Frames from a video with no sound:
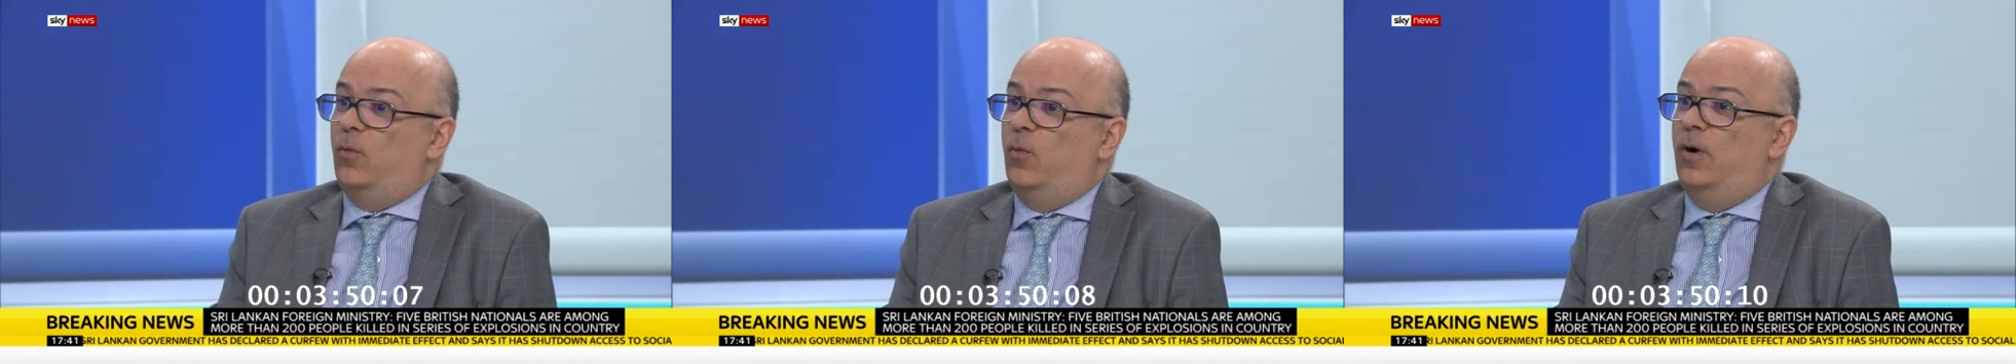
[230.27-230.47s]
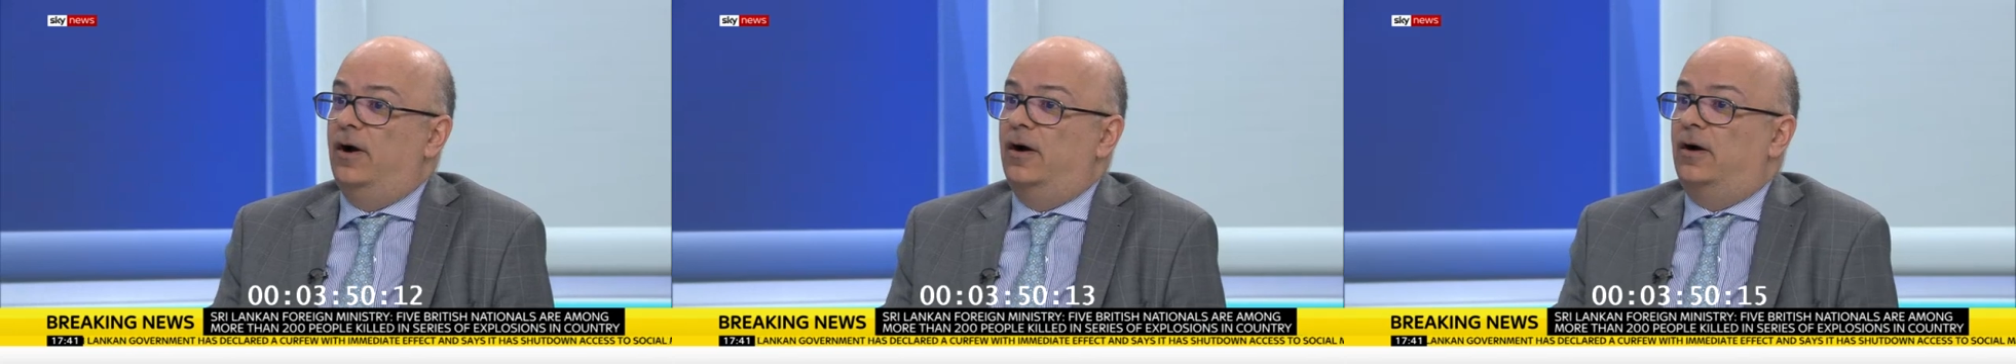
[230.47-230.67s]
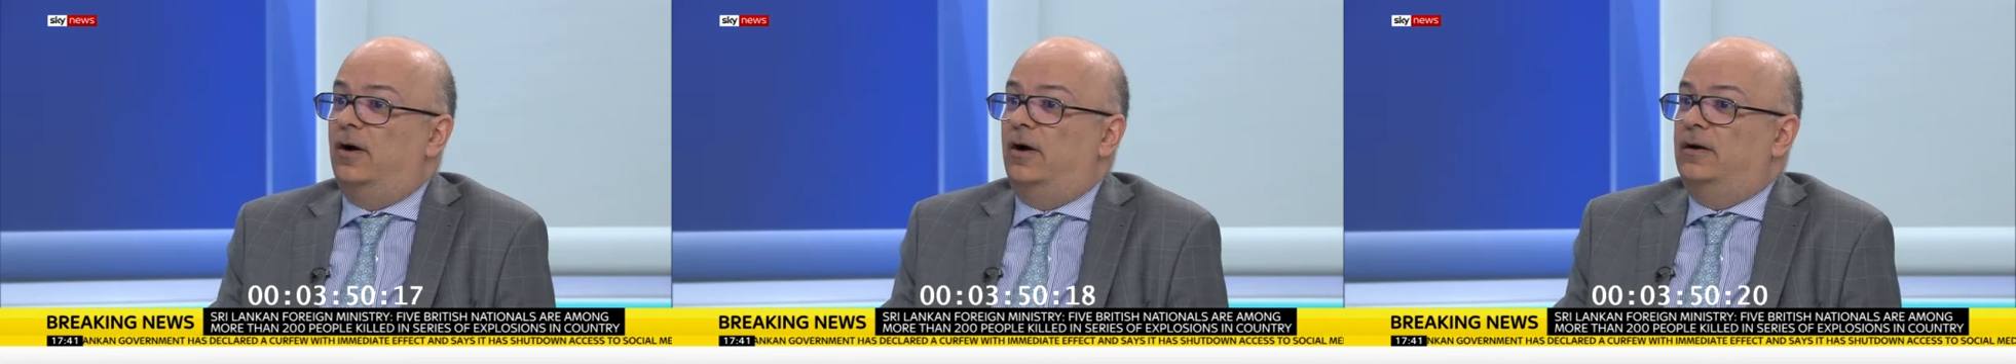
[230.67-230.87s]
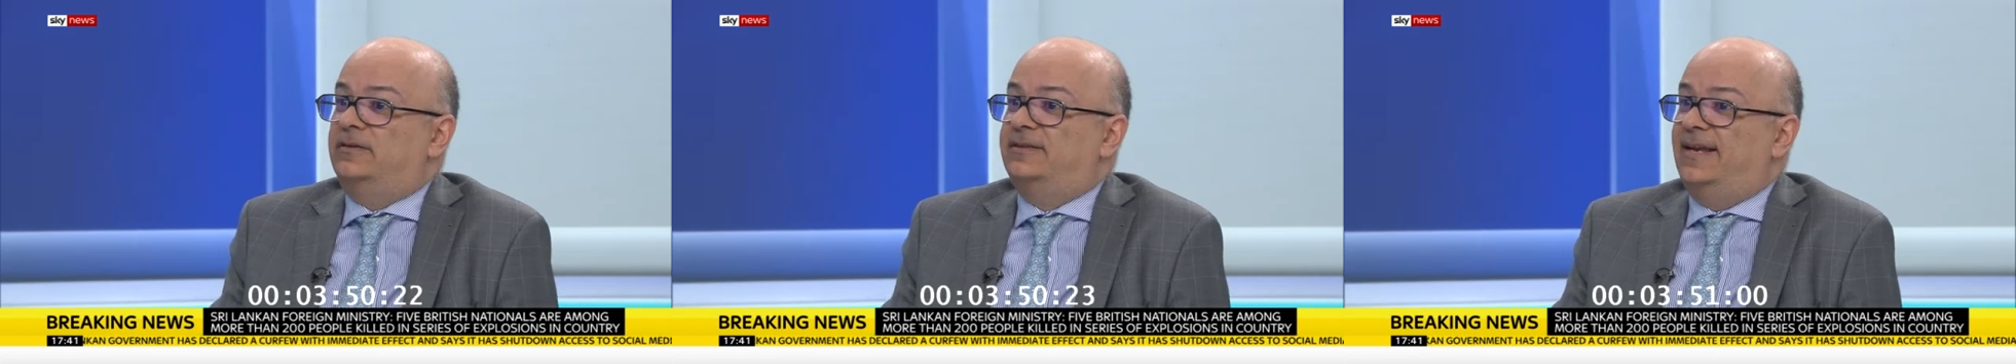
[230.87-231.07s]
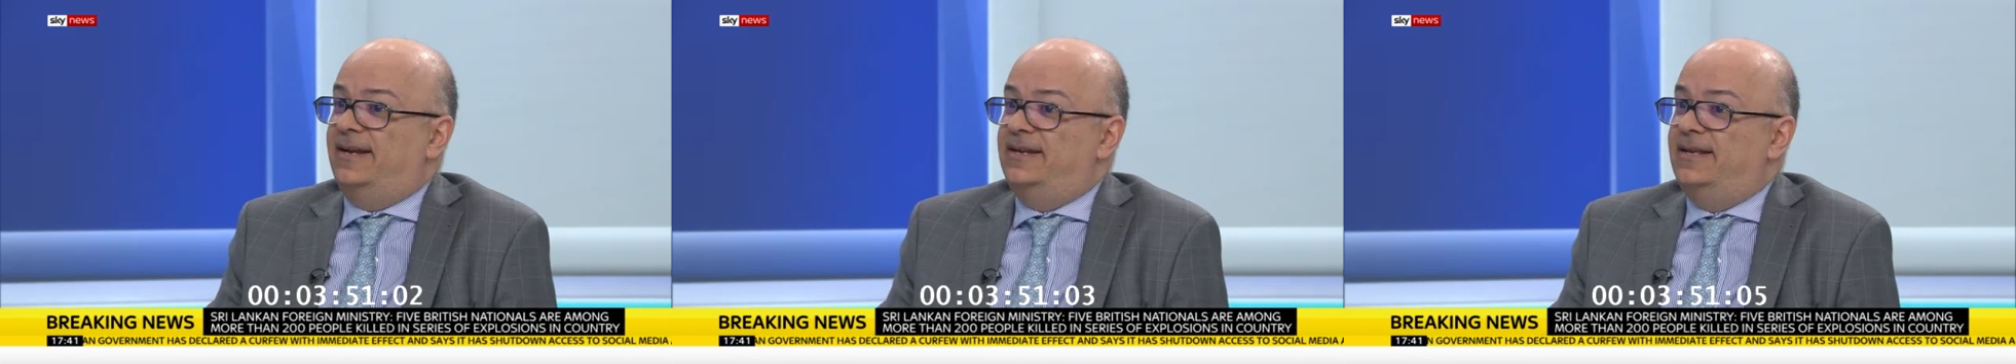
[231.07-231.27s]
were,
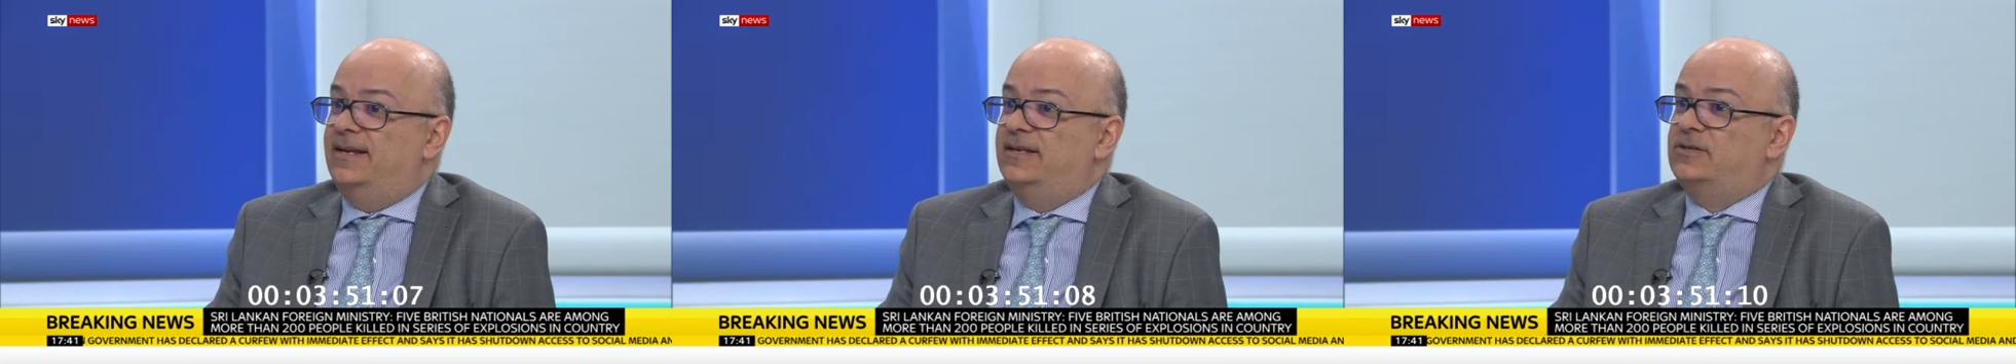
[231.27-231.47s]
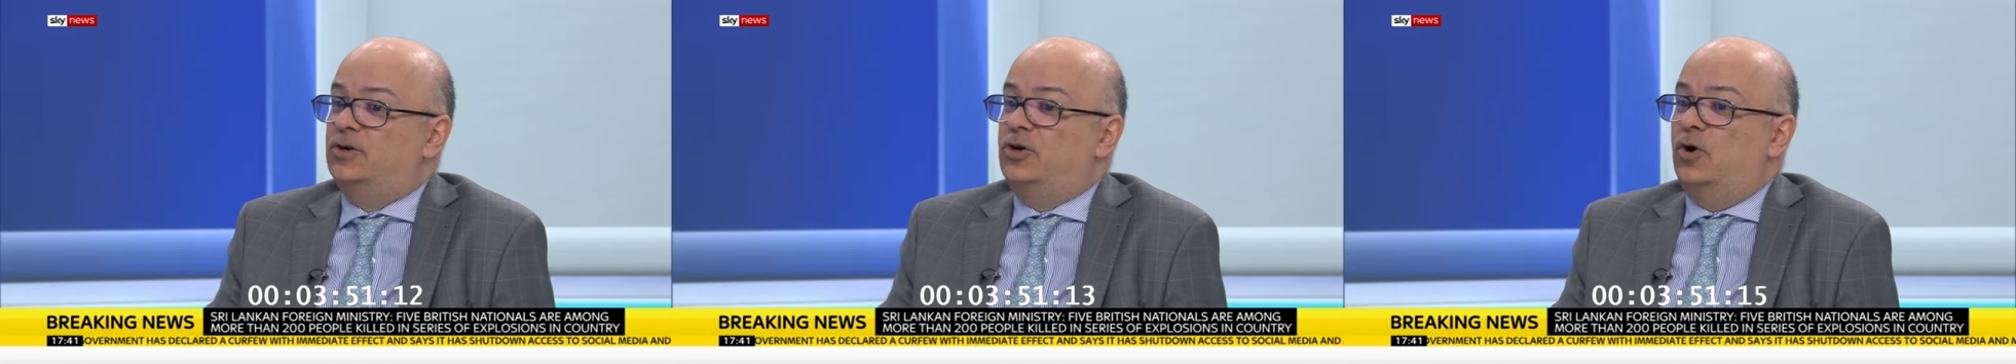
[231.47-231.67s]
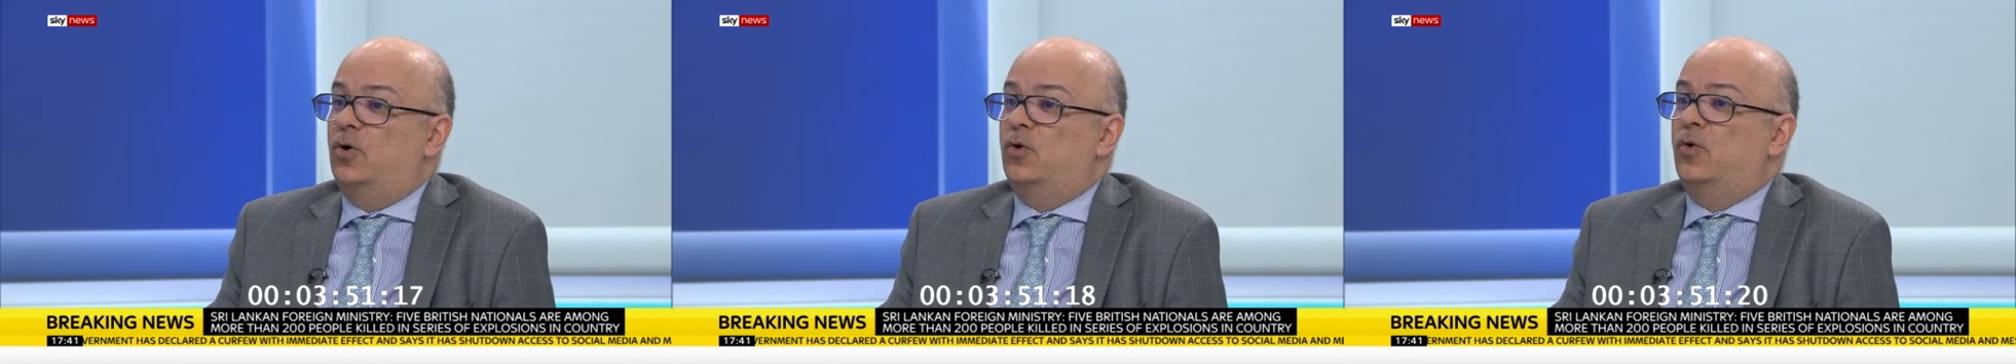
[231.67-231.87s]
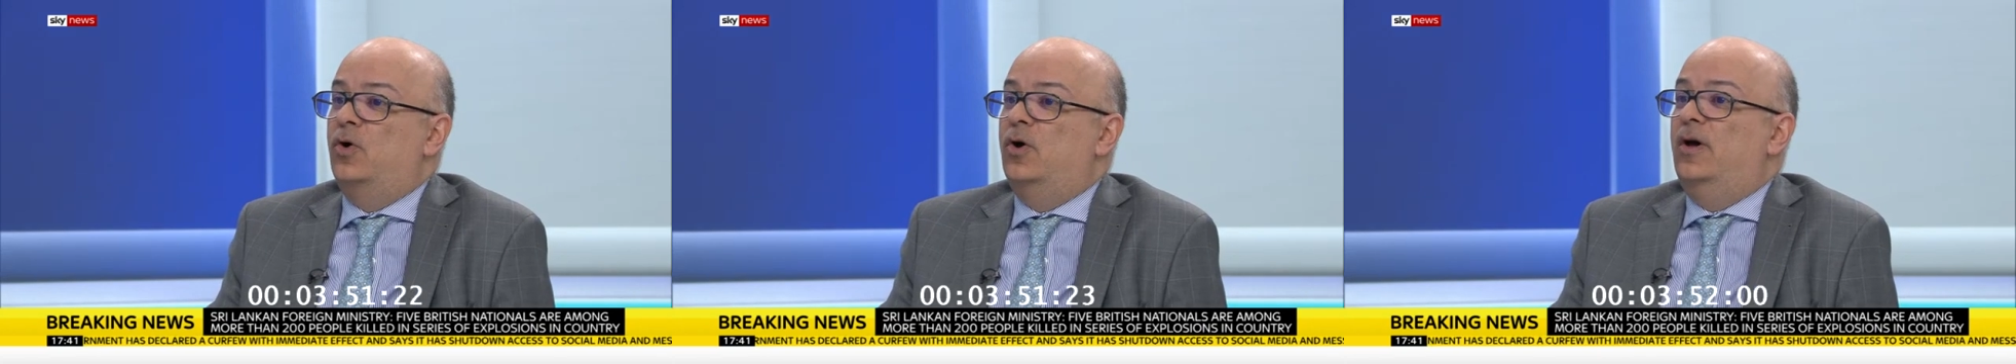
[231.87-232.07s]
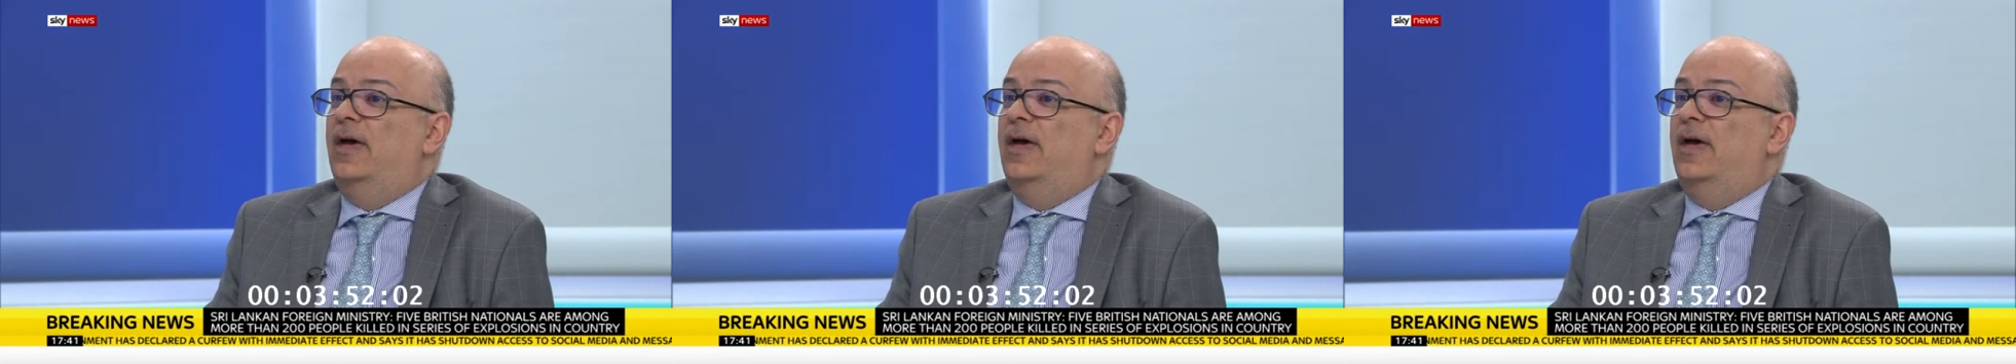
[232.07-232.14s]
10 days ago,